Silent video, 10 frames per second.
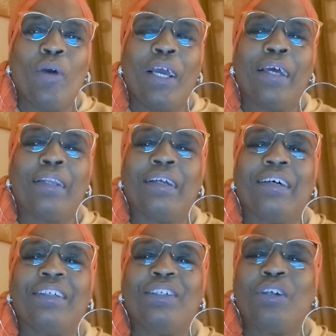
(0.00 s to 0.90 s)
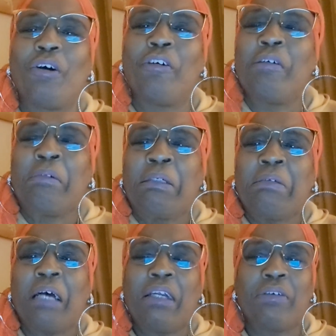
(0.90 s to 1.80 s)
and
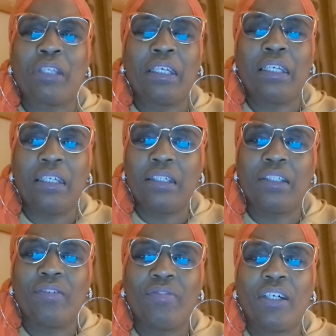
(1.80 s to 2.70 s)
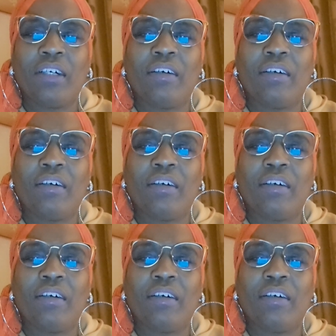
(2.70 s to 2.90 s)
I don't think he could have